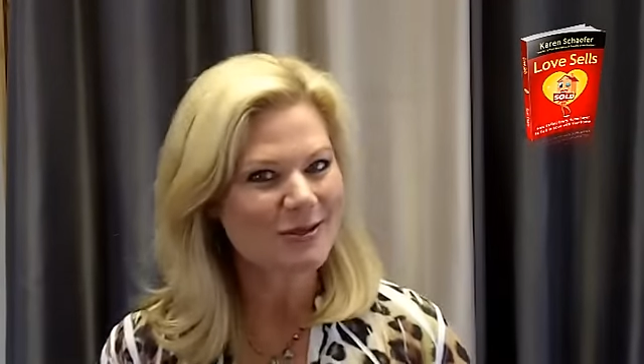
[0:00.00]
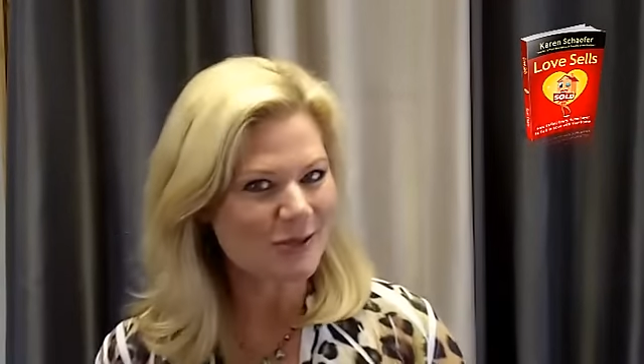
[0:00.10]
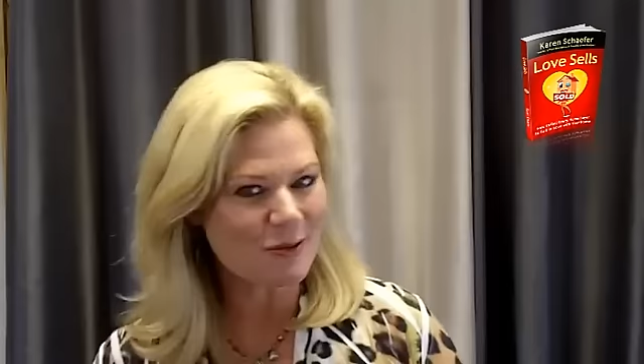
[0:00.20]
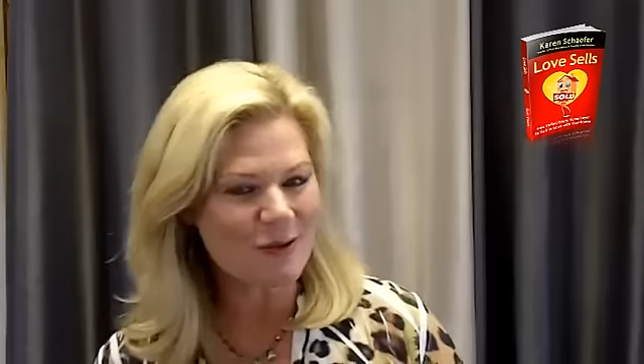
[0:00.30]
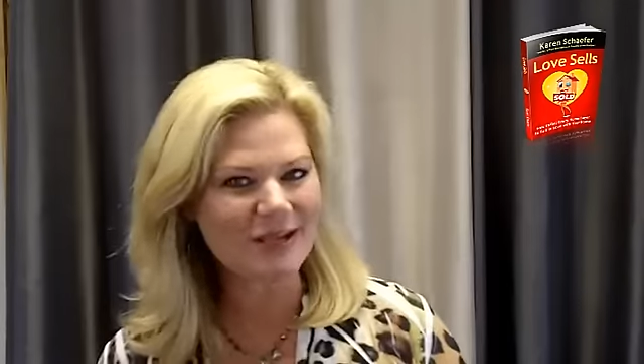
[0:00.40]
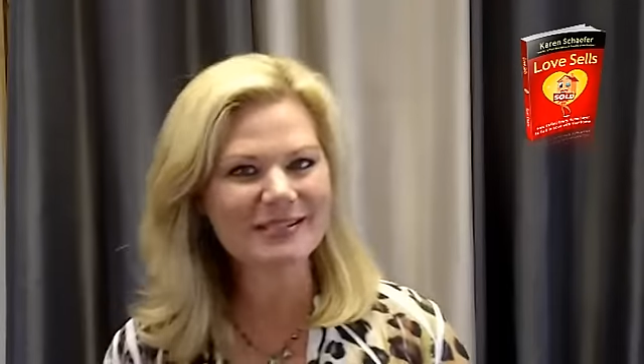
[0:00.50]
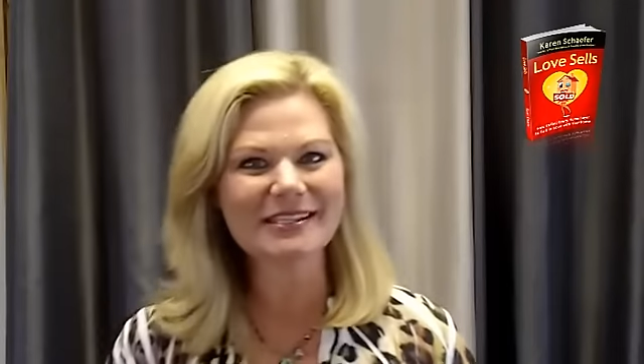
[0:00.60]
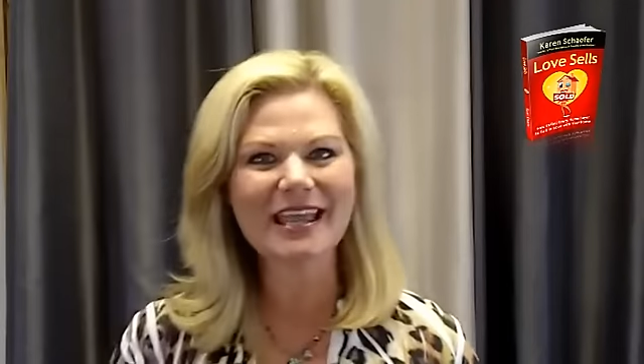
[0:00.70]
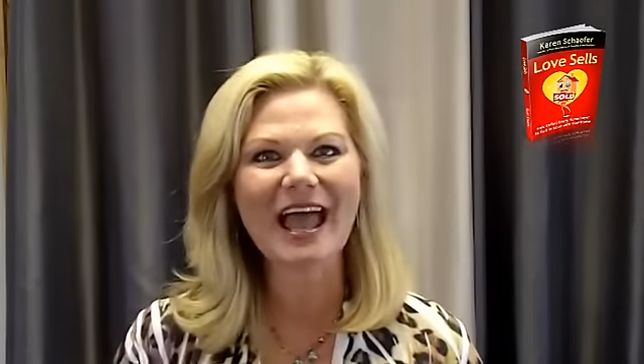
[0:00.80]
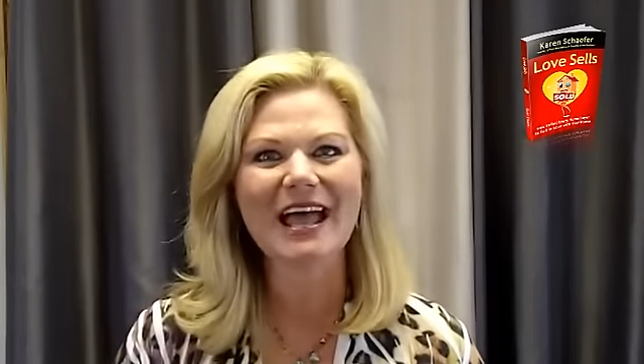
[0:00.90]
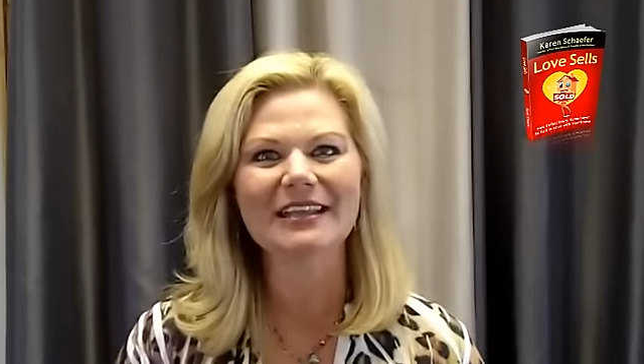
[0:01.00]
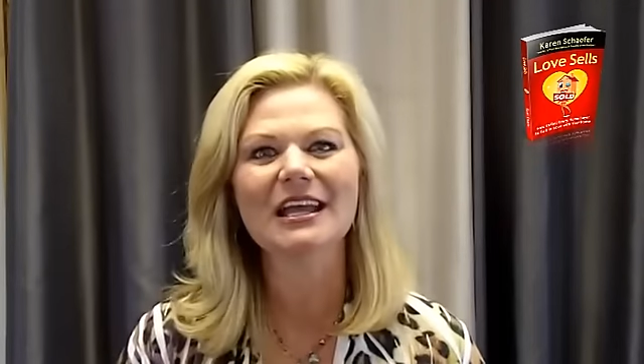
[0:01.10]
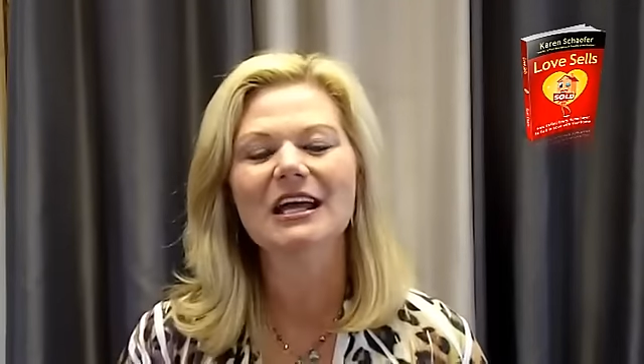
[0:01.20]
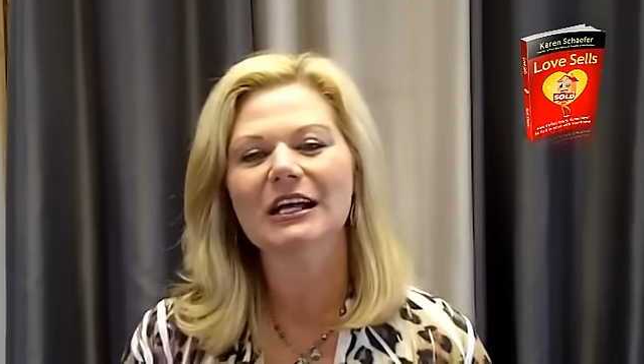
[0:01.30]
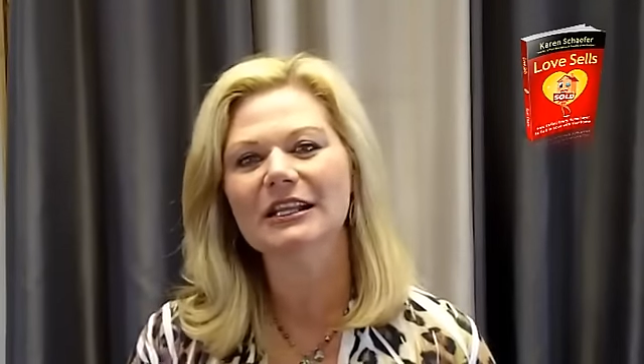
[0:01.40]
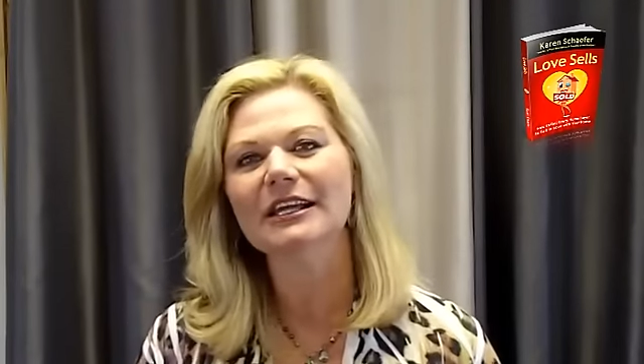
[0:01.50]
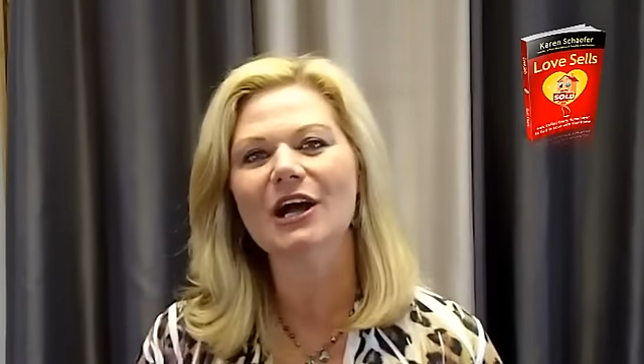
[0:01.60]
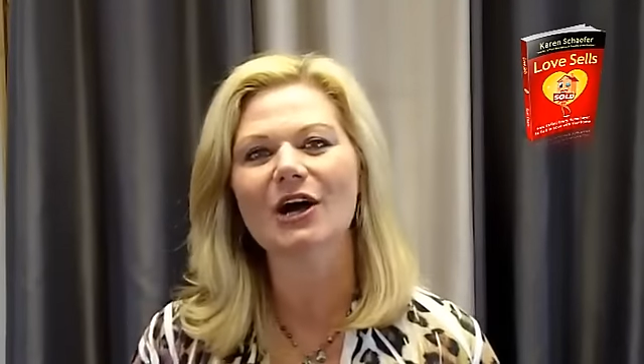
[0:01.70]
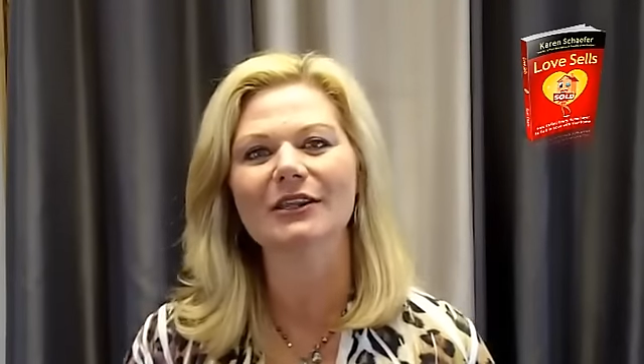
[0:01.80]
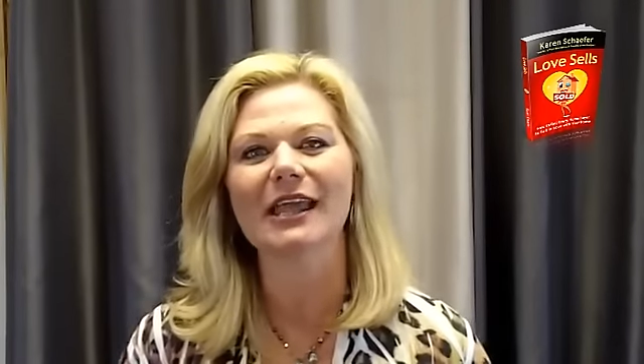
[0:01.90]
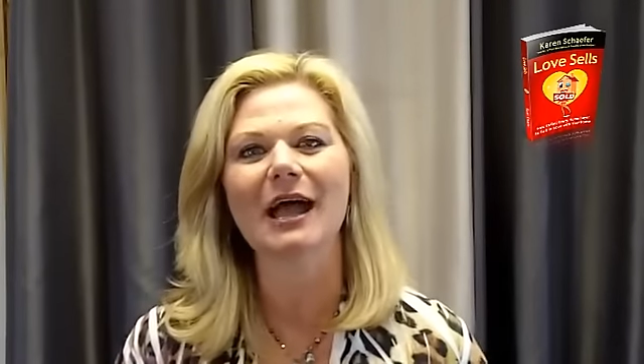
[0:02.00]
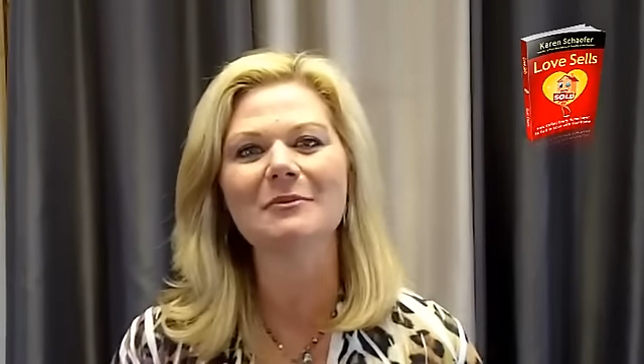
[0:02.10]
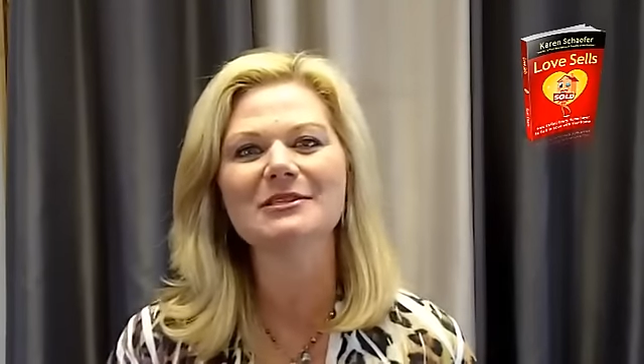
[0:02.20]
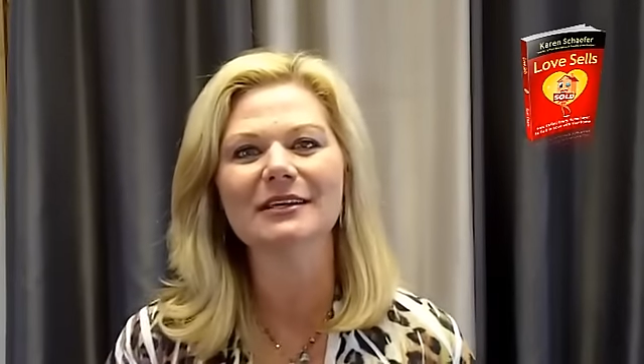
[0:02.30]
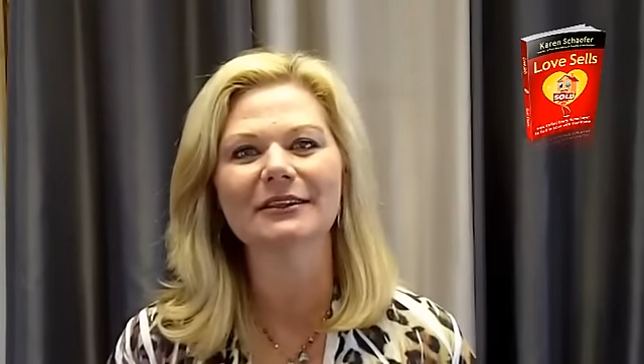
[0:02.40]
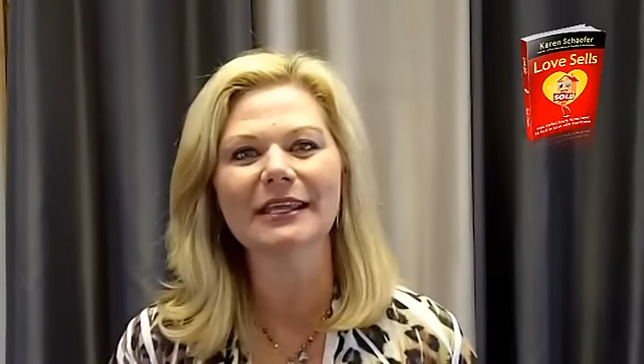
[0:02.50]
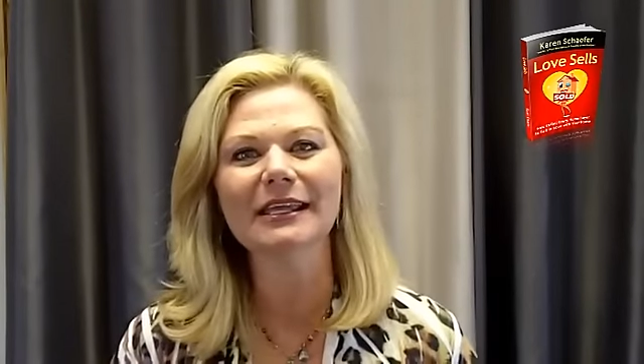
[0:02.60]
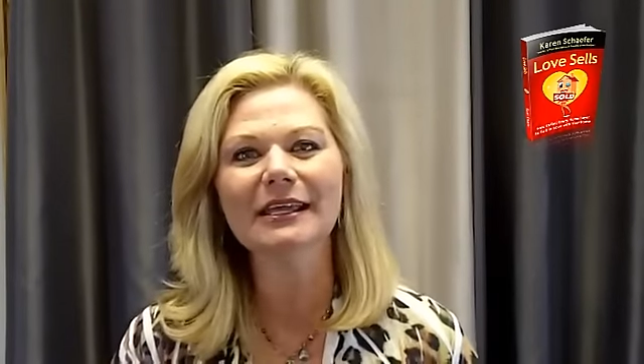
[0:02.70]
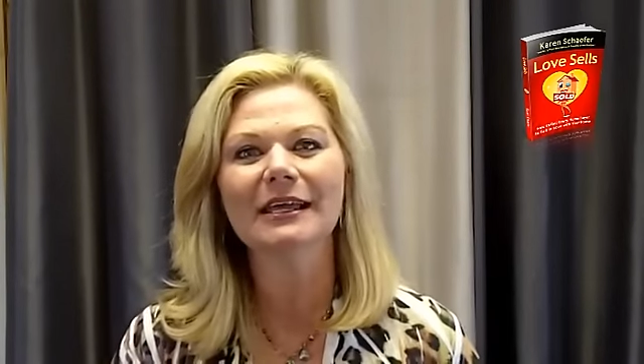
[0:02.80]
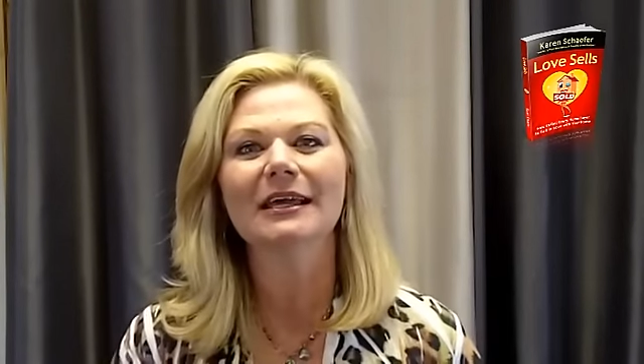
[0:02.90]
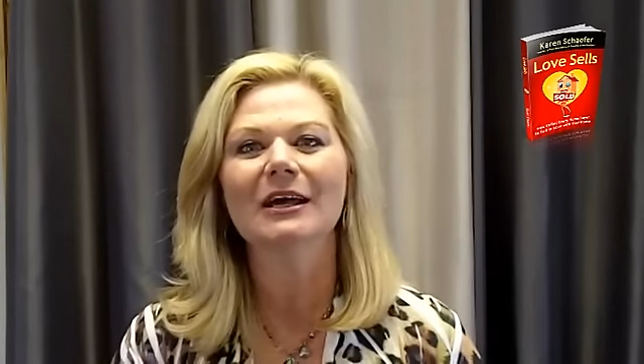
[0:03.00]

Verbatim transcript: So once again, click on the Amazon link,